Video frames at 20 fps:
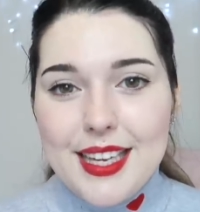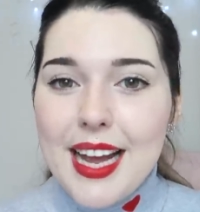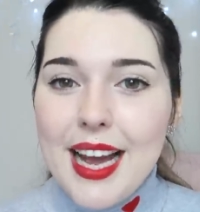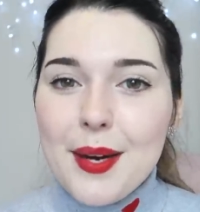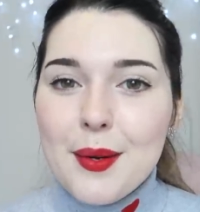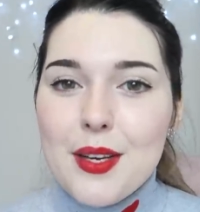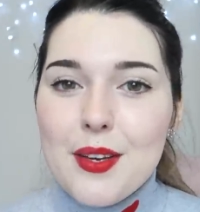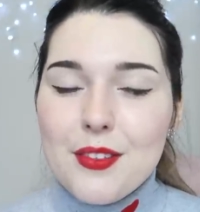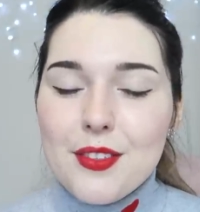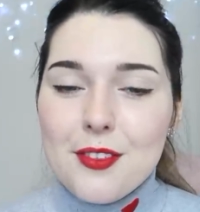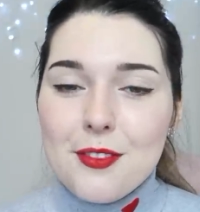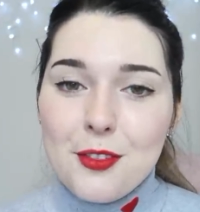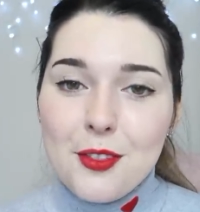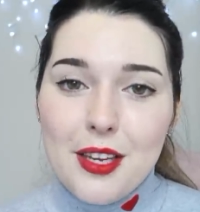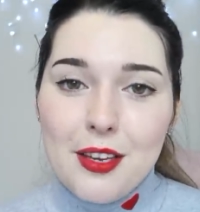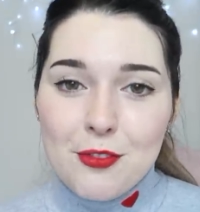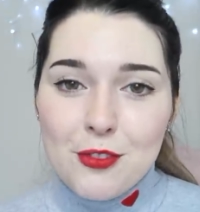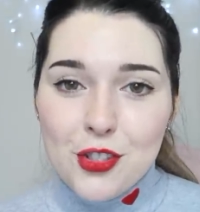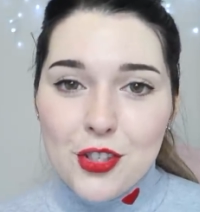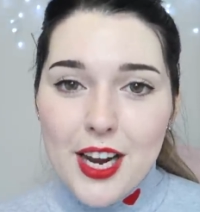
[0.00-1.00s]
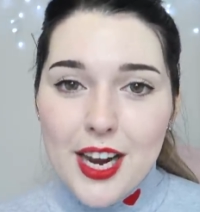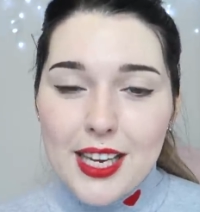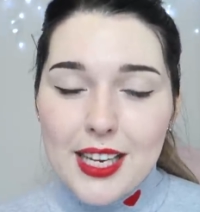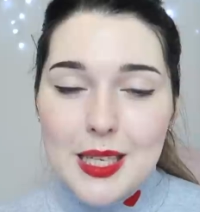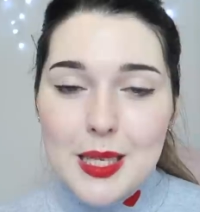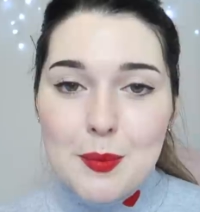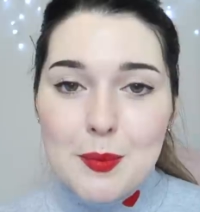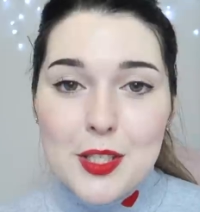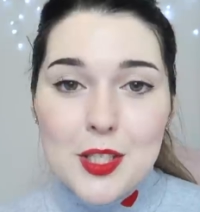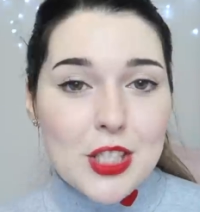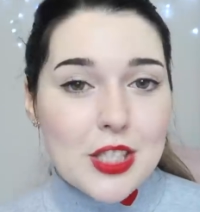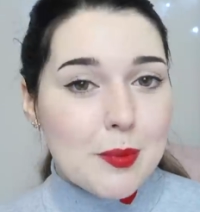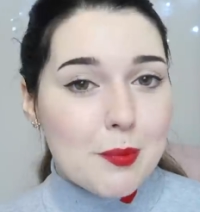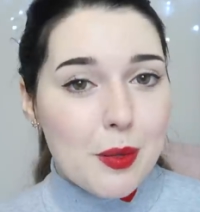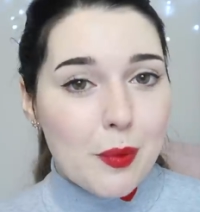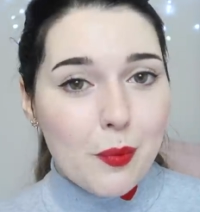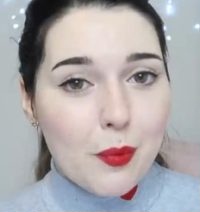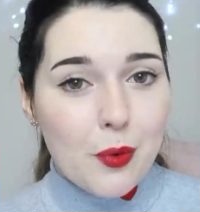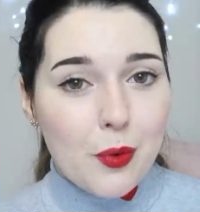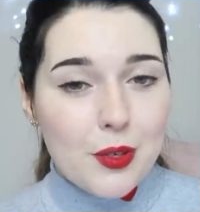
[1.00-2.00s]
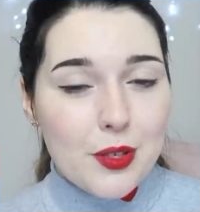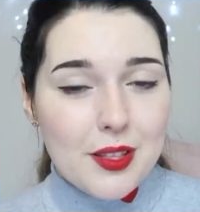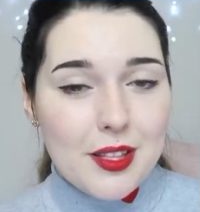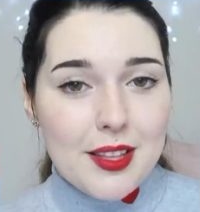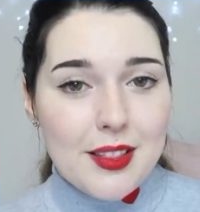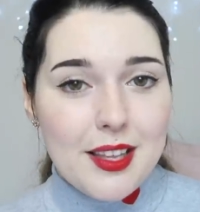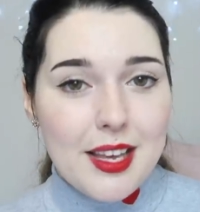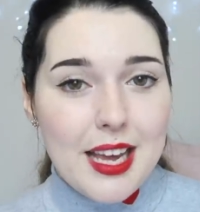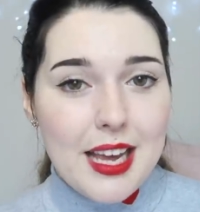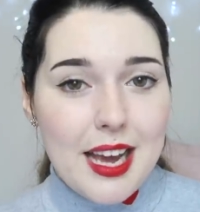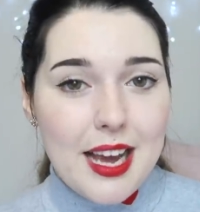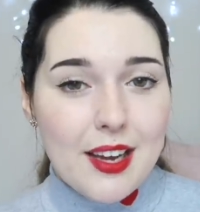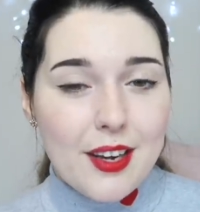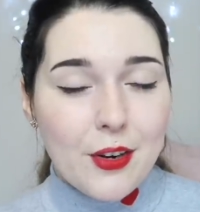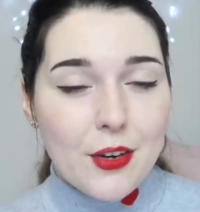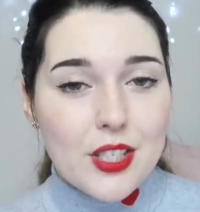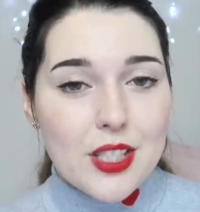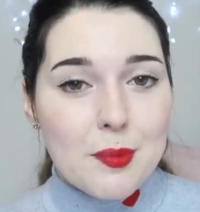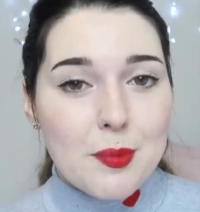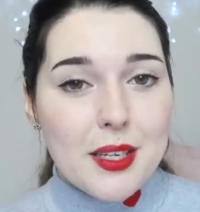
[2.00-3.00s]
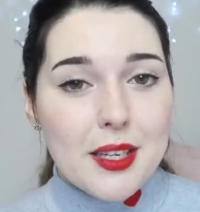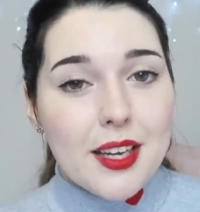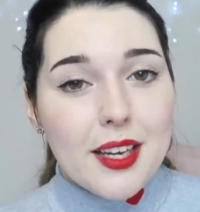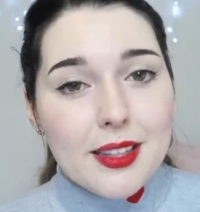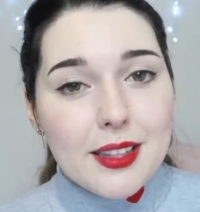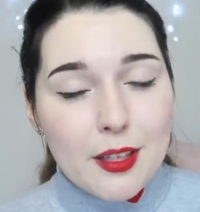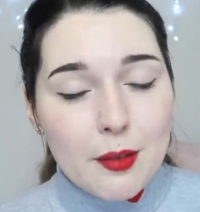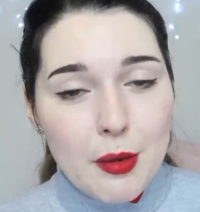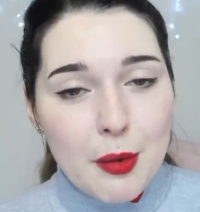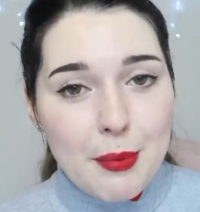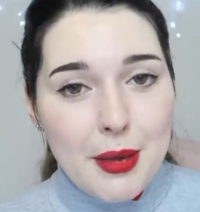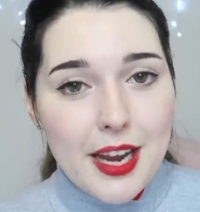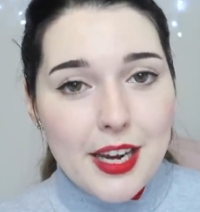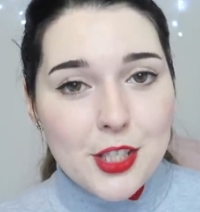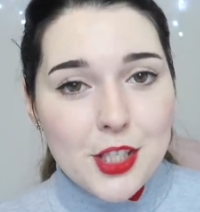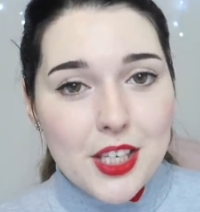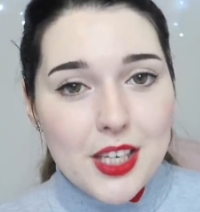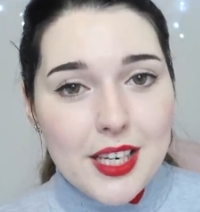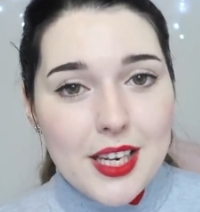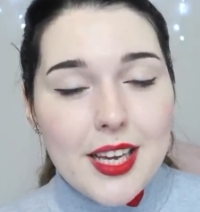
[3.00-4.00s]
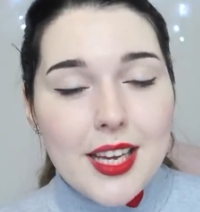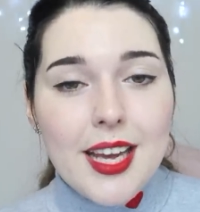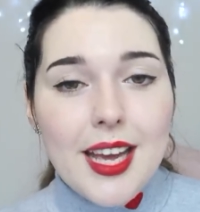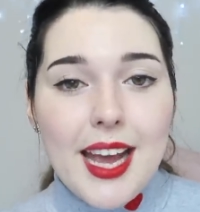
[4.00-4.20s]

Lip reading: However, if you have dry lips, just be warned that they are going to be a little bit patchy